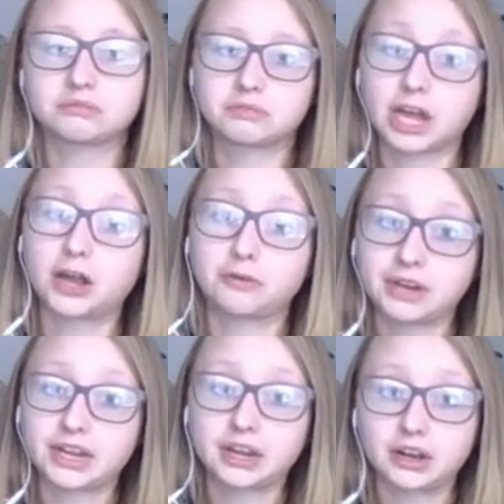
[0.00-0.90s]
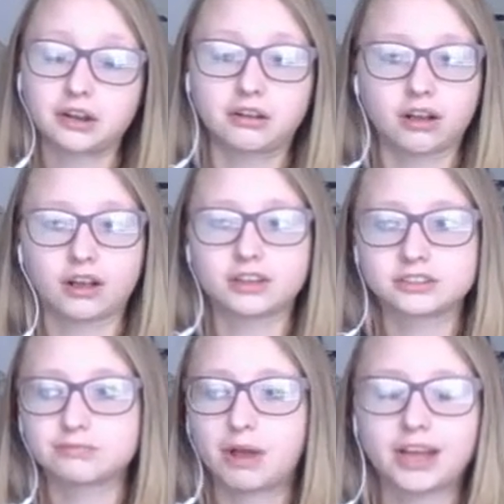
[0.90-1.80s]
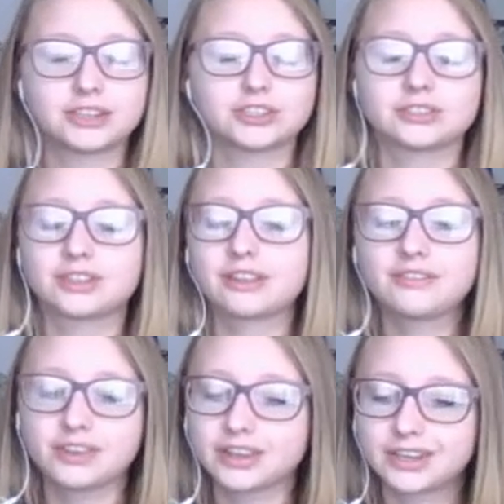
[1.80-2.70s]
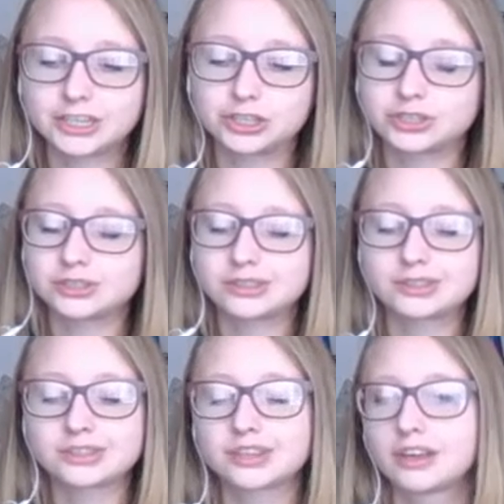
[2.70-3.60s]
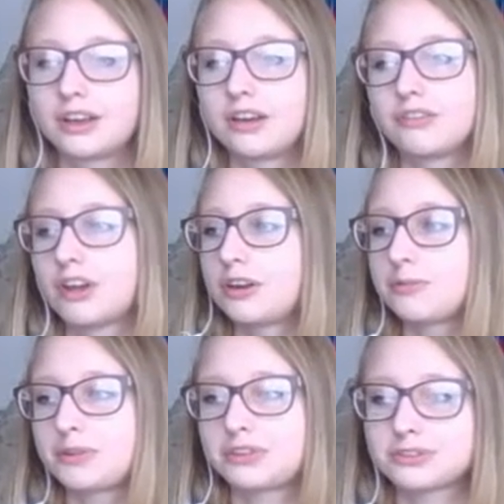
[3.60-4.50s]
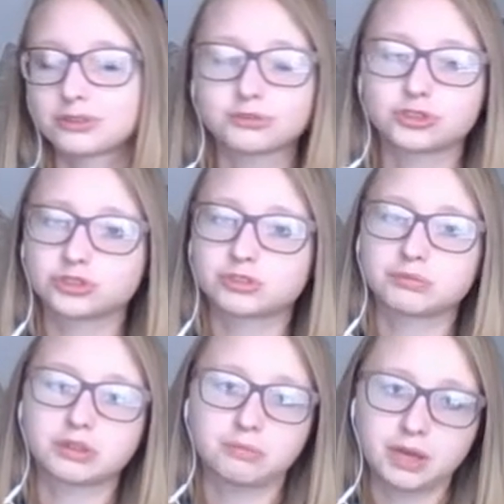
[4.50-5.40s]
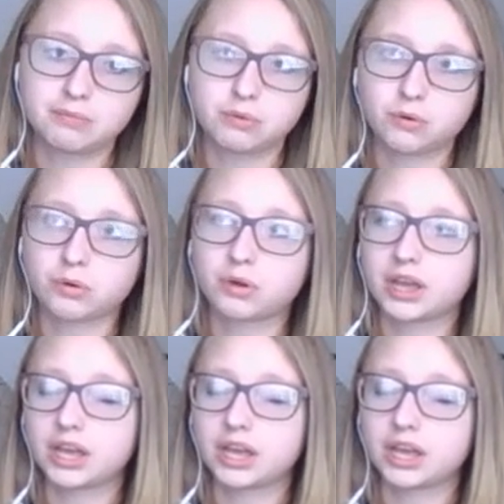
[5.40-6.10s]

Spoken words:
diarrhea caused by just the living conditions of not only the soldiers but the people.